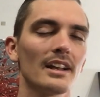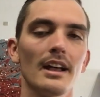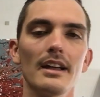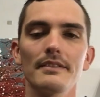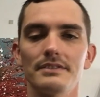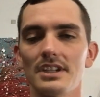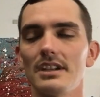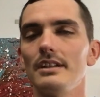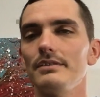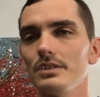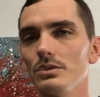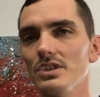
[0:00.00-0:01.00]
I have done a
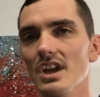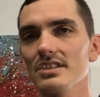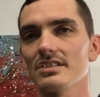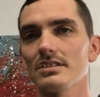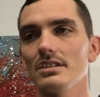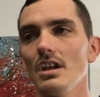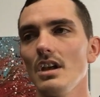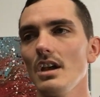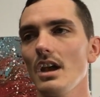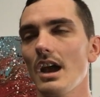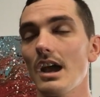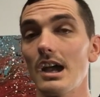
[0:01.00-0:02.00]
few dozen
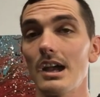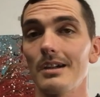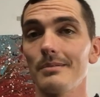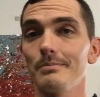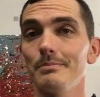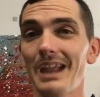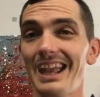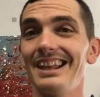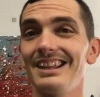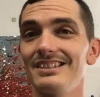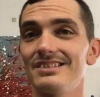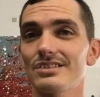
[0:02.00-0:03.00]
um,
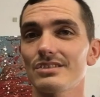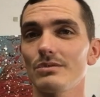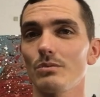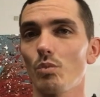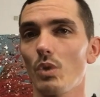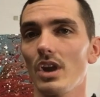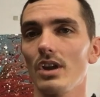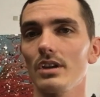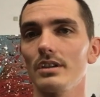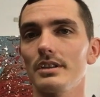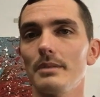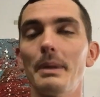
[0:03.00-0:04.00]
paintings
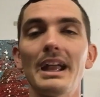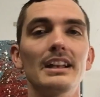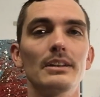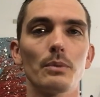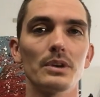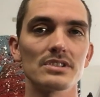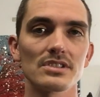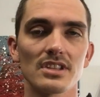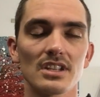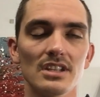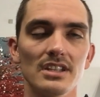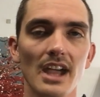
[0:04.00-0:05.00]
where the paint was
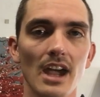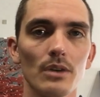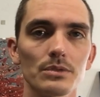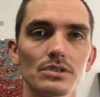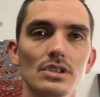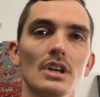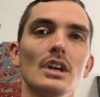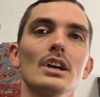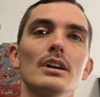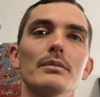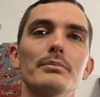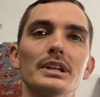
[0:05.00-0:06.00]
thinned out,
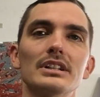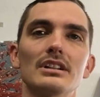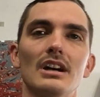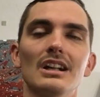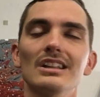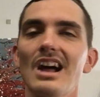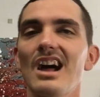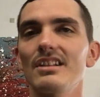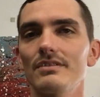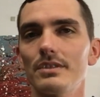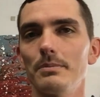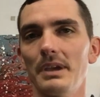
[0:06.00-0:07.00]
but a lot
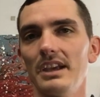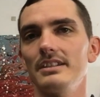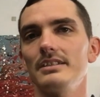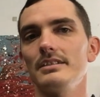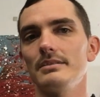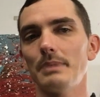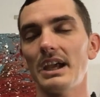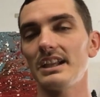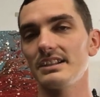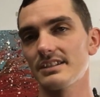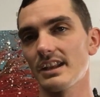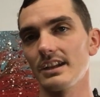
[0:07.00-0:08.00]
of the paint
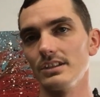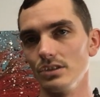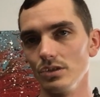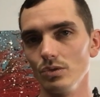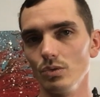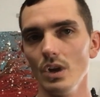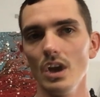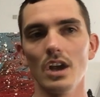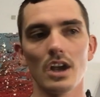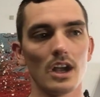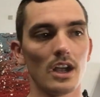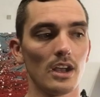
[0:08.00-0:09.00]
paintings that I do
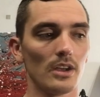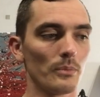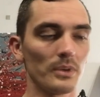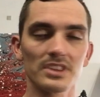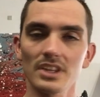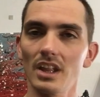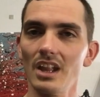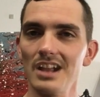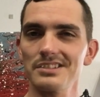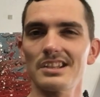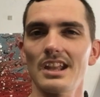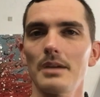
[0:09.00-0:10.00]
uh, with the
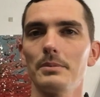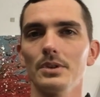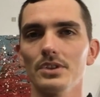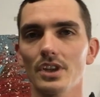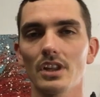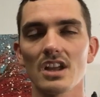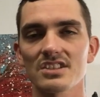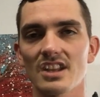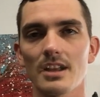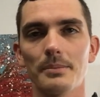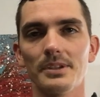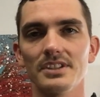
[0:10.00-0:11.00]
gloss enamel, the gloss
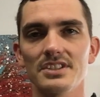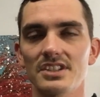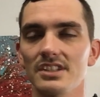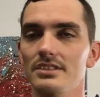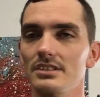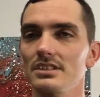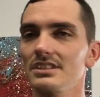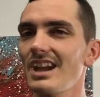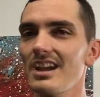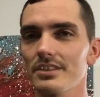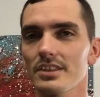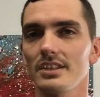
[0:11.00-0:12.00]
enamel is either
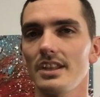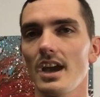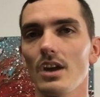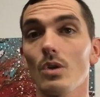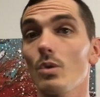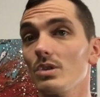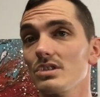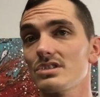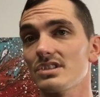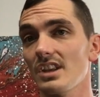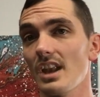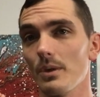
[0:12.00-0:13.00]
not thinned out or it's
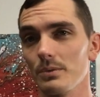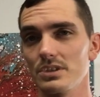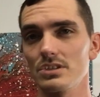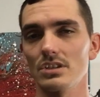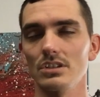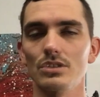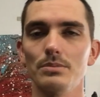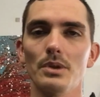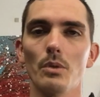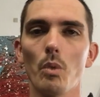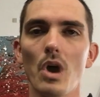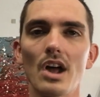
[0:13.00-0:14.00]
thinned out with just a little bit
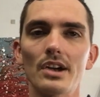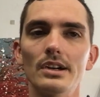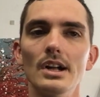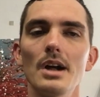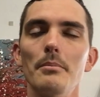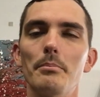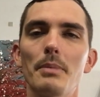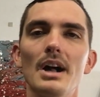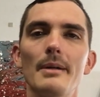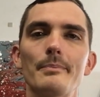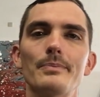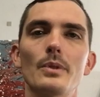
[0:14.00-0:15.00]
of water,
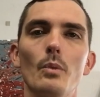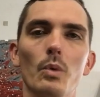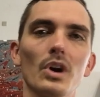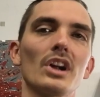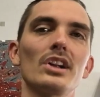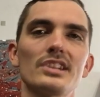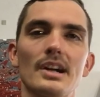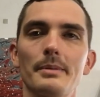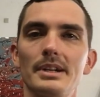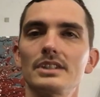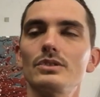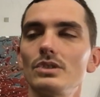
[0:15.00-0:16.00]
but we're going to talk
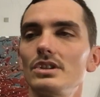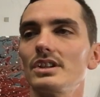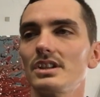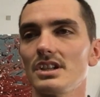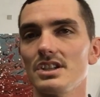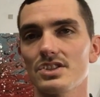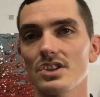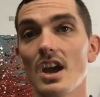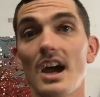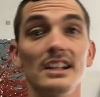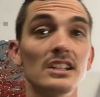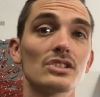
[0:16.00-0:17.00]
about acrylic because
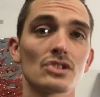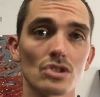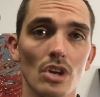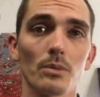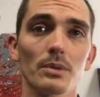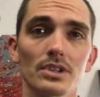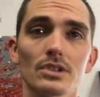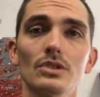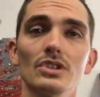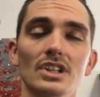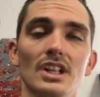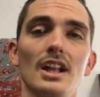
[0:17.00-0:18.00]
I did start with
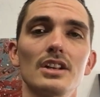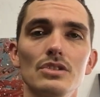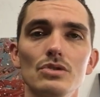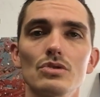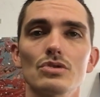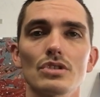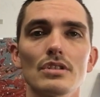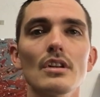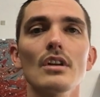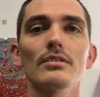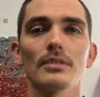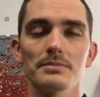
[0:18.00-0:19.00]
acrylic and I do use it
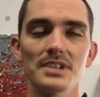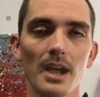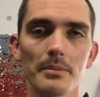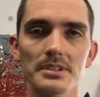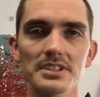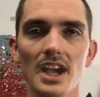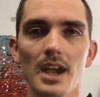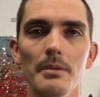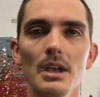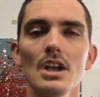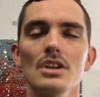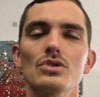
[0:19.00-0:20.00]
from time to time.
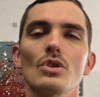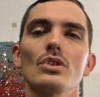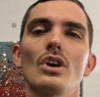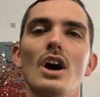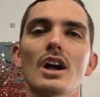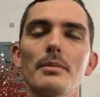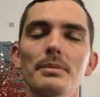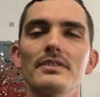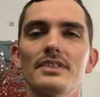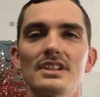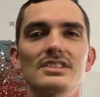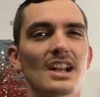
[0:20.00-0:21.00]
So a couple of
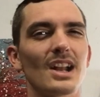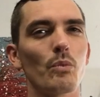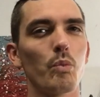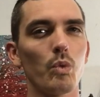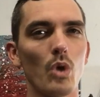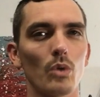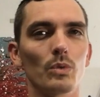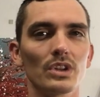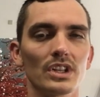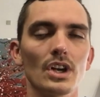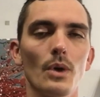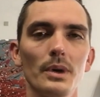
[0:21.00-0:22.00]
things that I won't
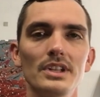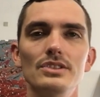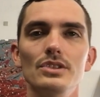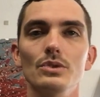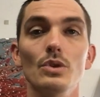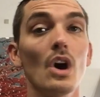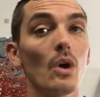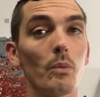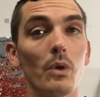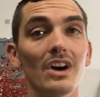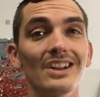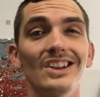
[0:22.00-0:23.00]
really go into.
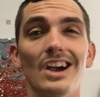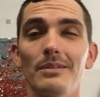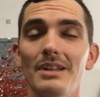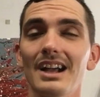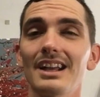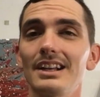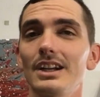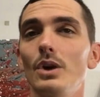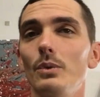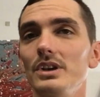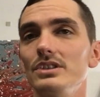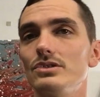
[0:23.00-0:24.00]
One, I'm not going to
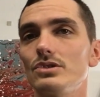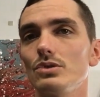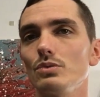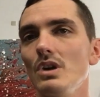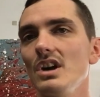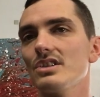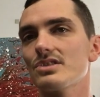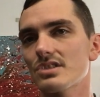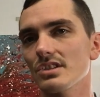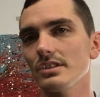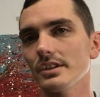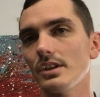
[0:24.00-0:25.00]
go into
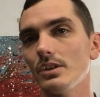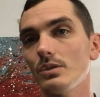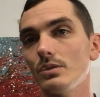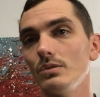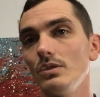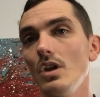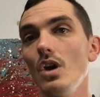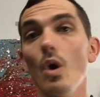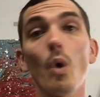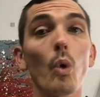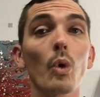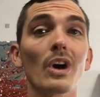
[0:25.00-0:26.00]
silicone
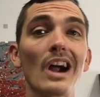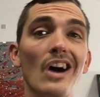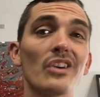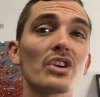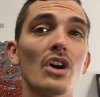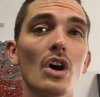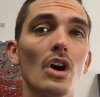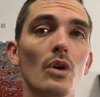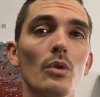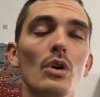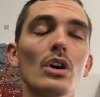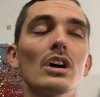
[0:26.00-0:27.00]
or
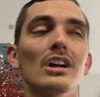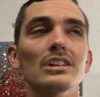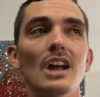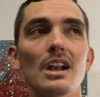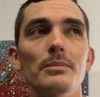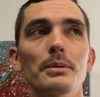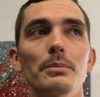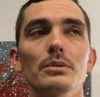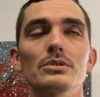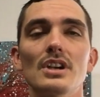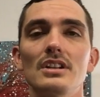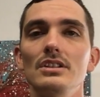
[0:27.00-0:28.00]
alcohol. A lot of people
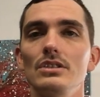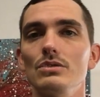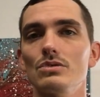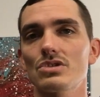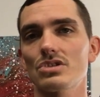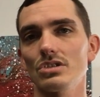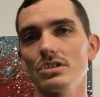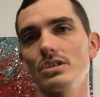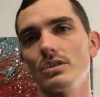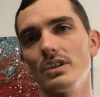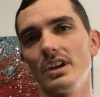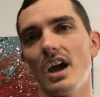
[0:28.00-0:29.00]
tend to use
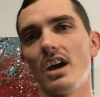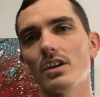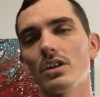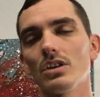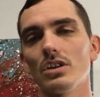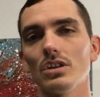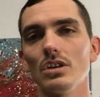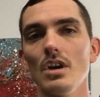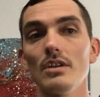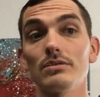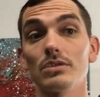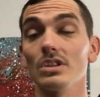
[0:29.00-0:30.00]
silicone and alcohol
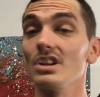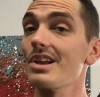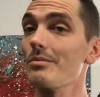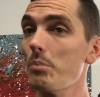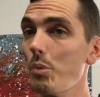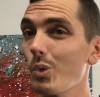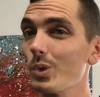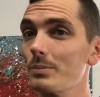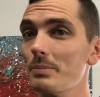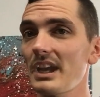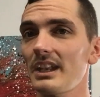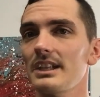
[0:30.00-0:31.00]
for a lot of poured
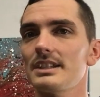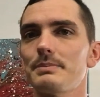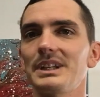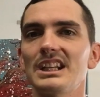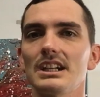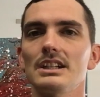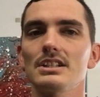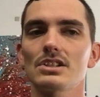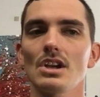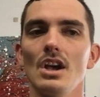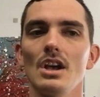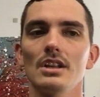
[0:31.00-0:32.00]
paintings because
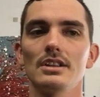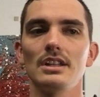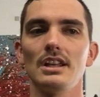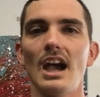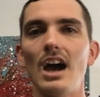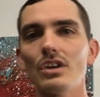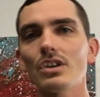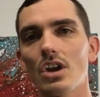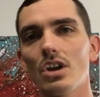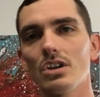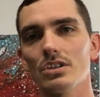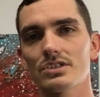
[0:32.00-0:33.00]
the
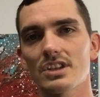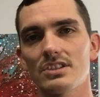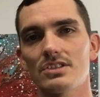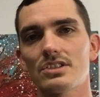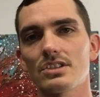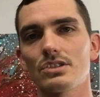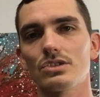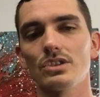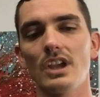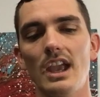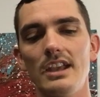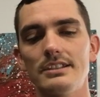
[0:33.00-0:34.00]
alcohol tends to
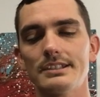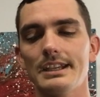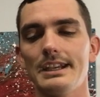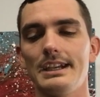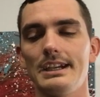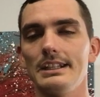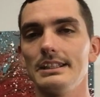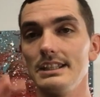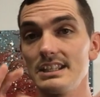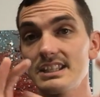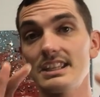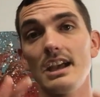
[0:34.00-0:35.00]
create uh, the
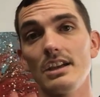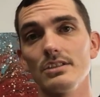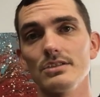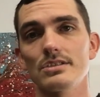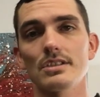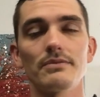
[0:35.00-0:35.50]
cells.